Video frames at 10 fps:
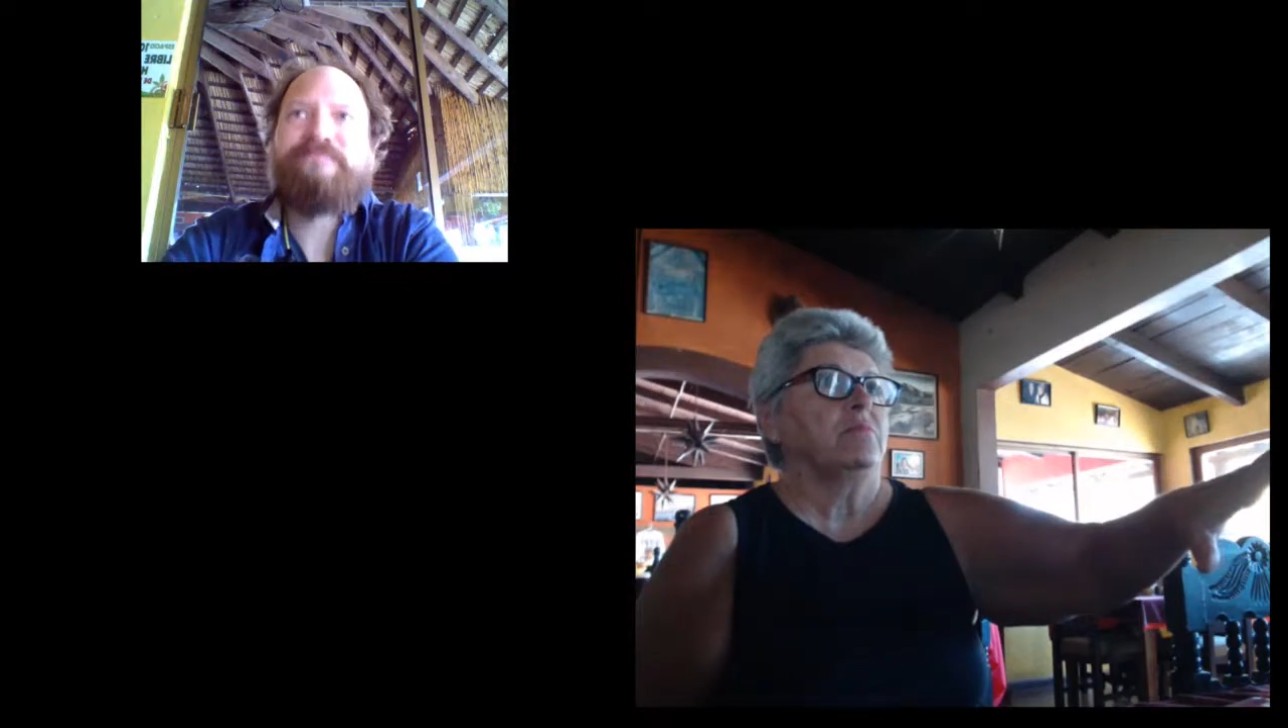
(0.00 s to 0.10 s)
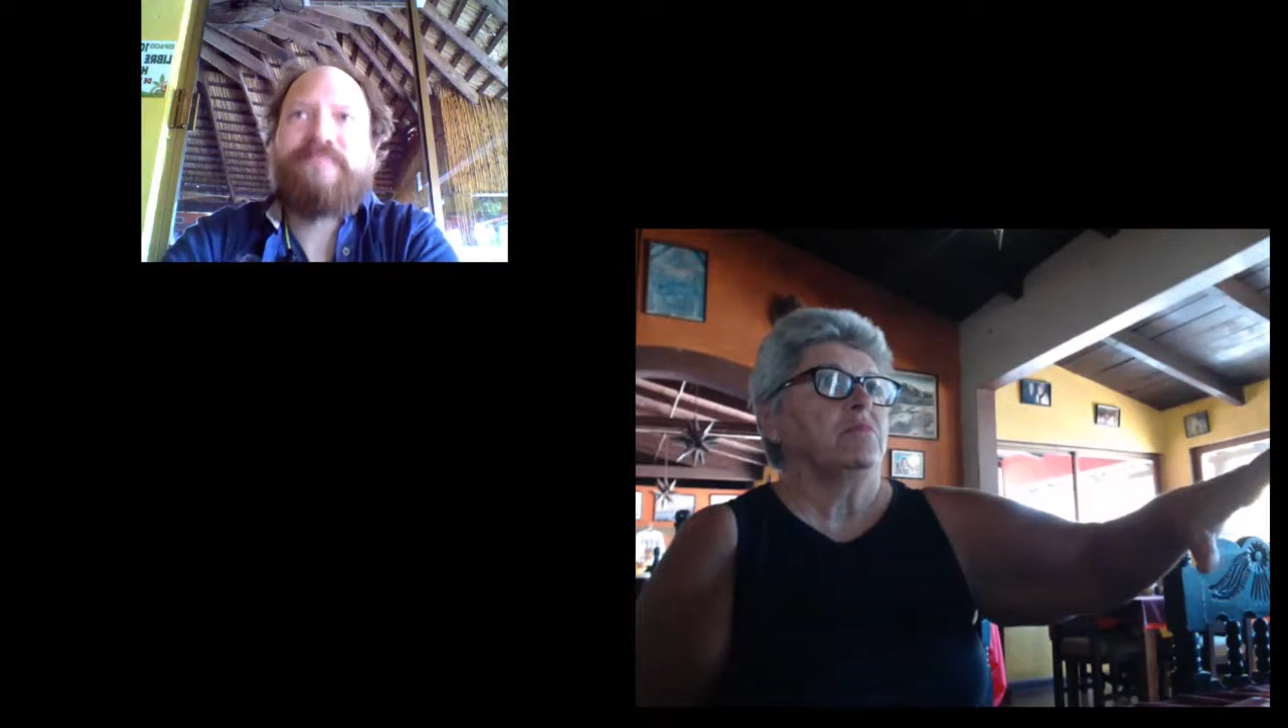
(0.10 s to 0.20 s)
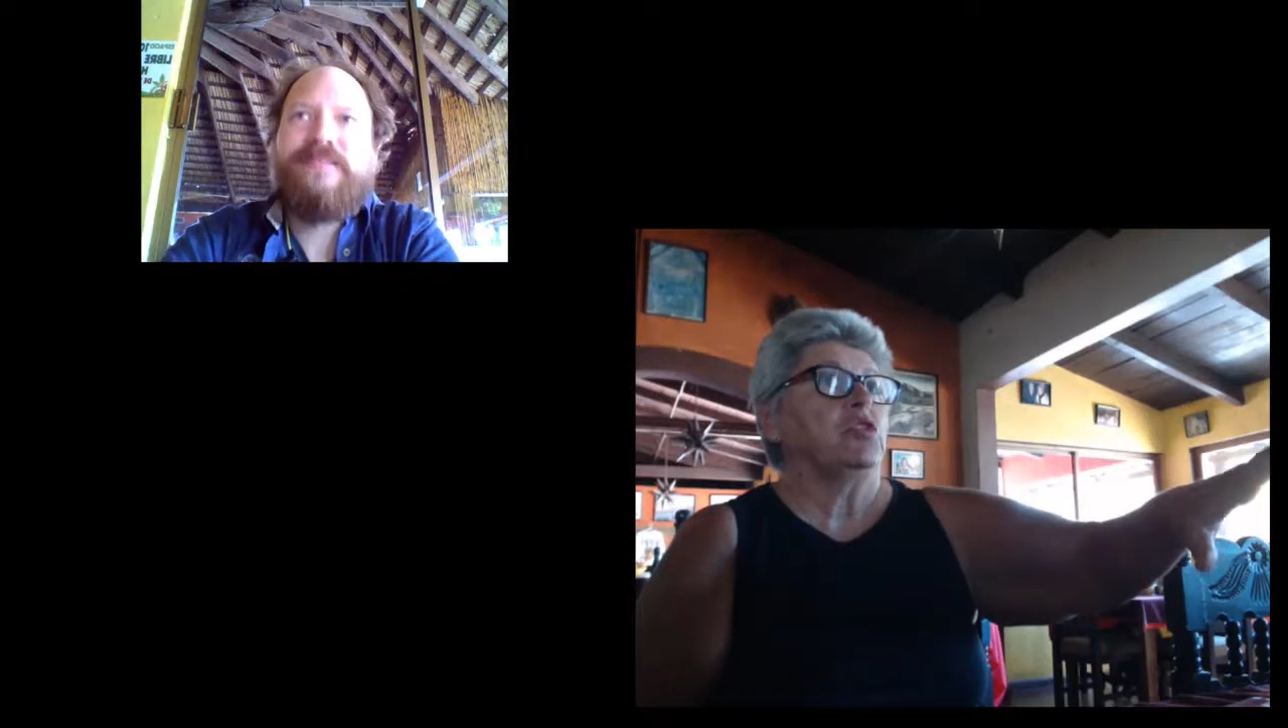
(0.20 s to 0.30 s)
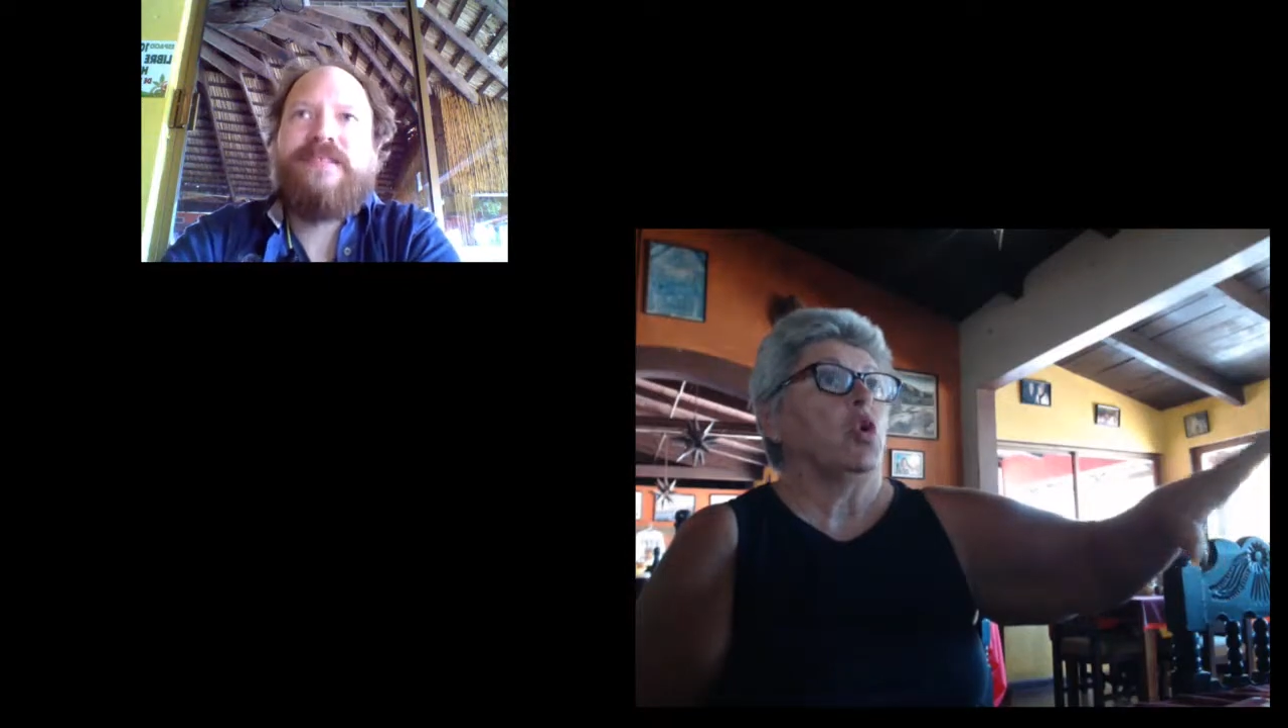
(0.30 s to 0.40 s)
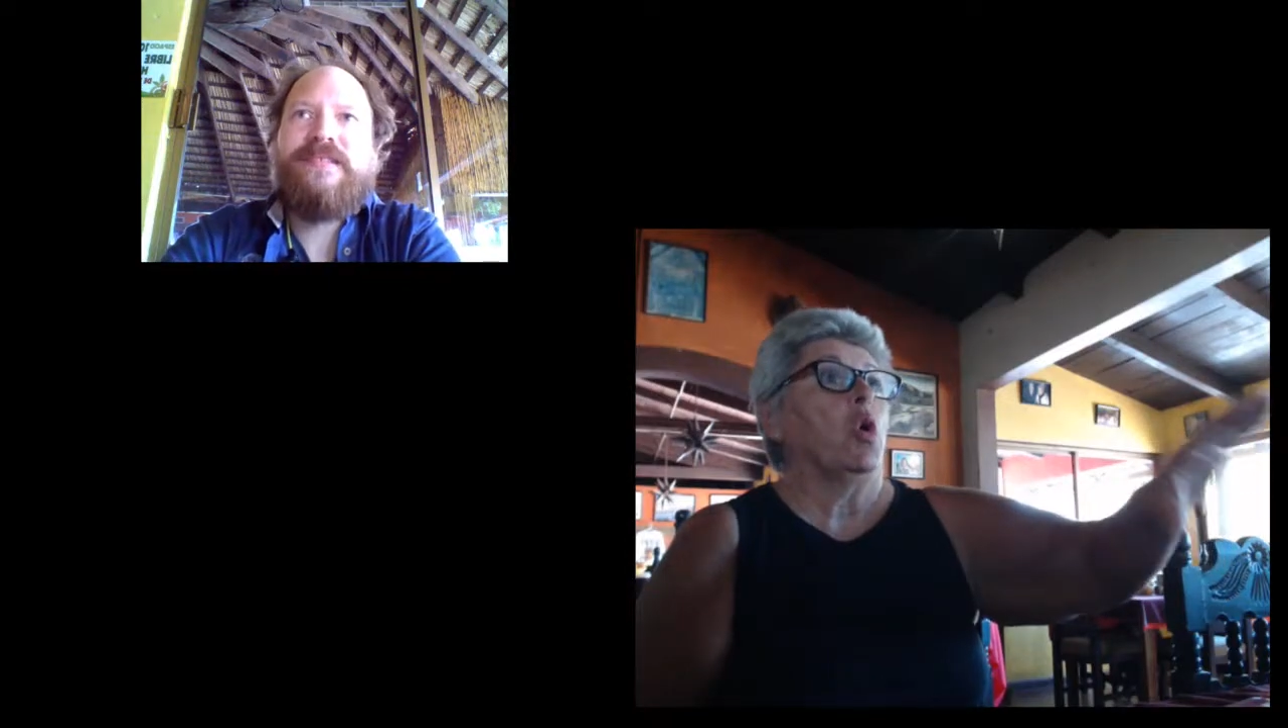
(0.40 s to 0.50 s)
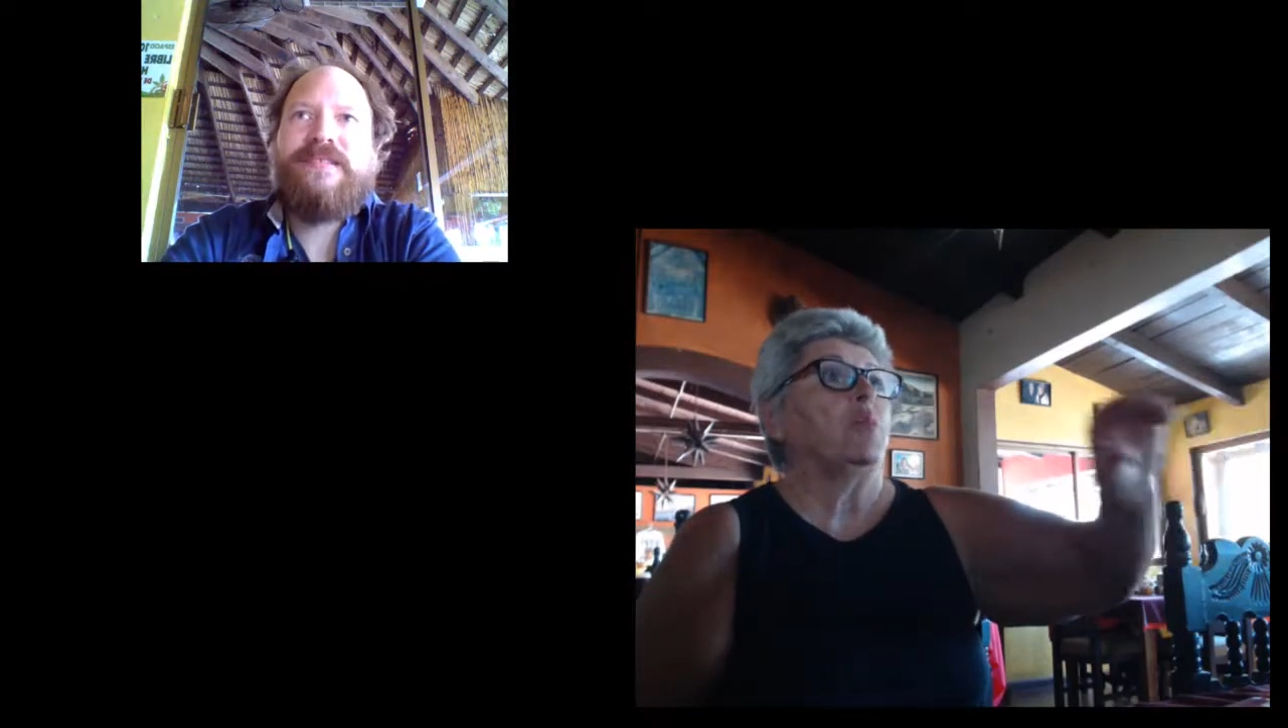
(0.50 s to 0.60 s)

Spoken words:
So I'll